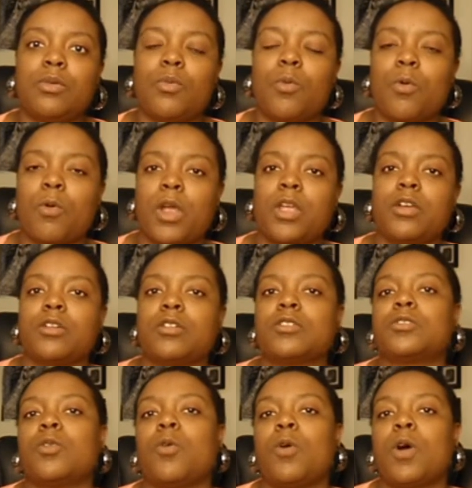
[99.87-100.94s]

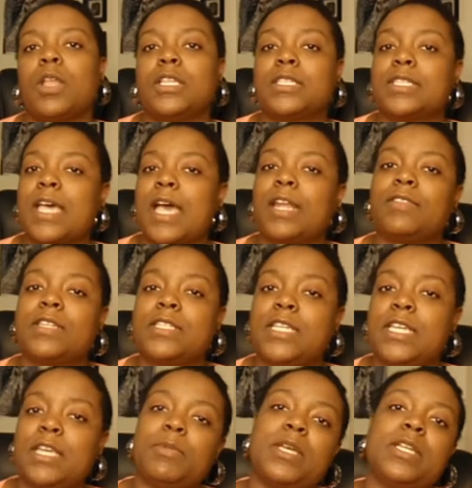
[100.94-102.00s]
warriors on the side of the
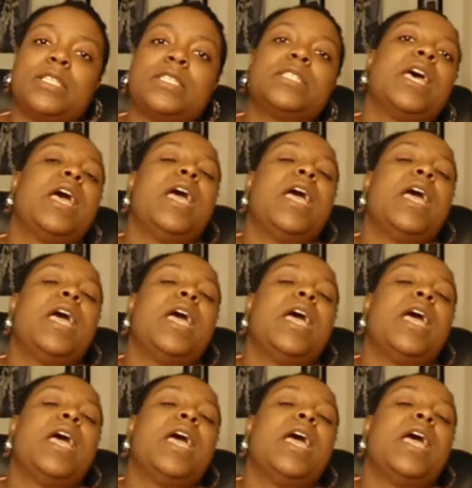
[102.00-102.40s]
demons,